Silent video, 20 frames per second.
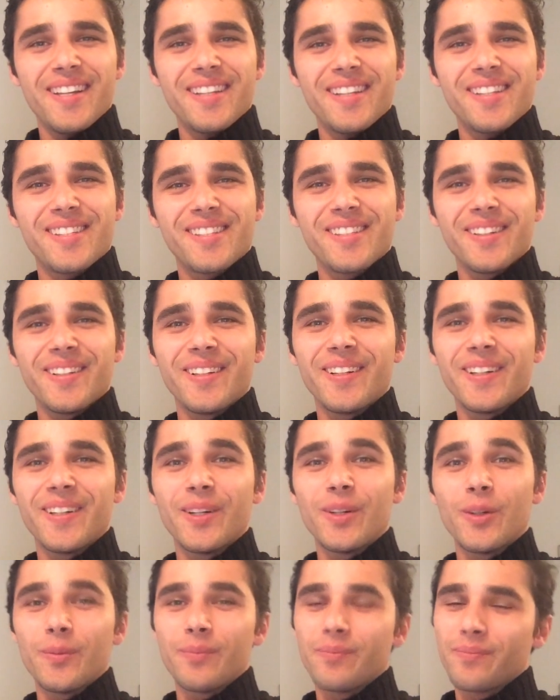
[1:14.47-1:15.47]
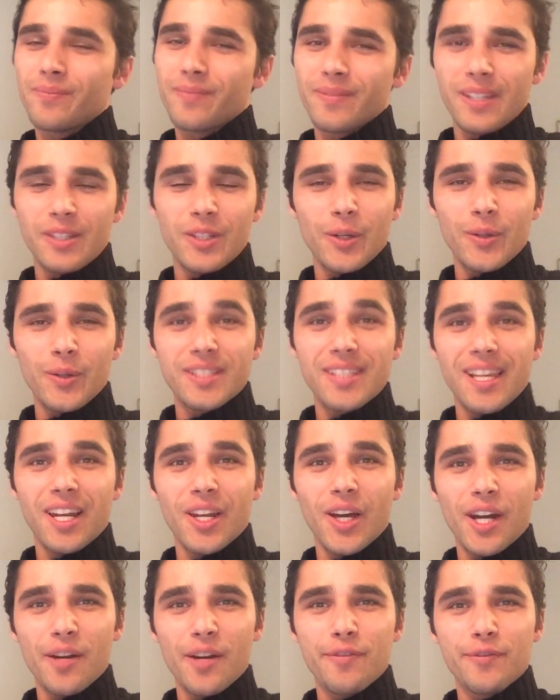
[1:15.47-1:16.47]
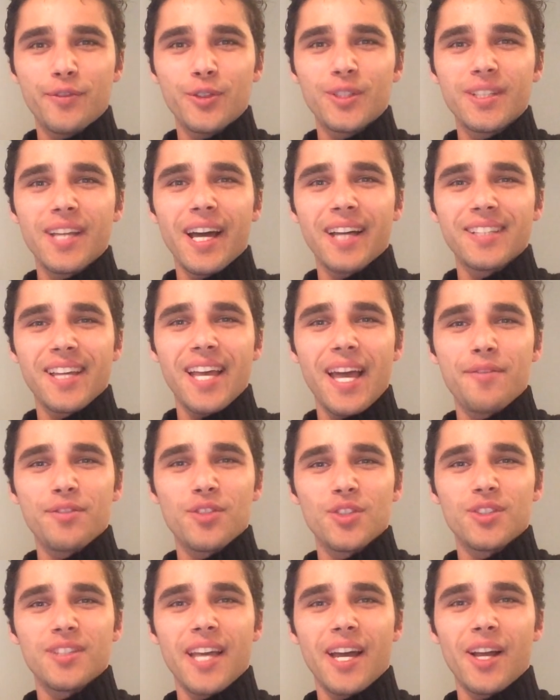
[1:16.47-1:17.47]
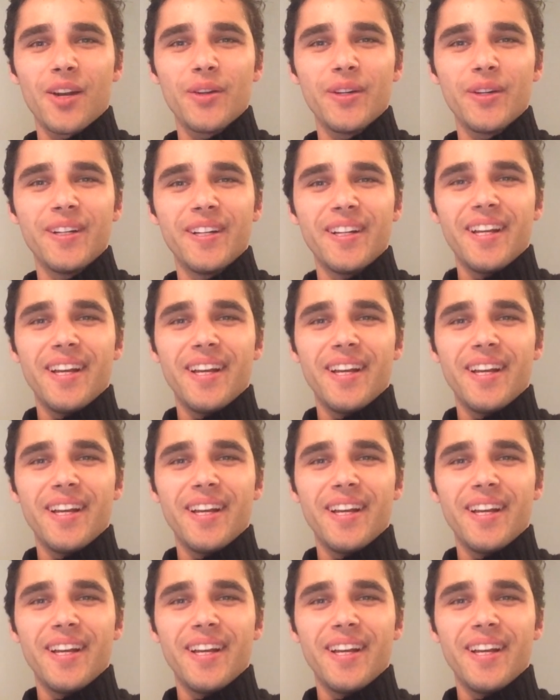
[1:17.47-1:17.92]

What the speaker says: So, you know, it's a lot of food, guys, I have to tell you.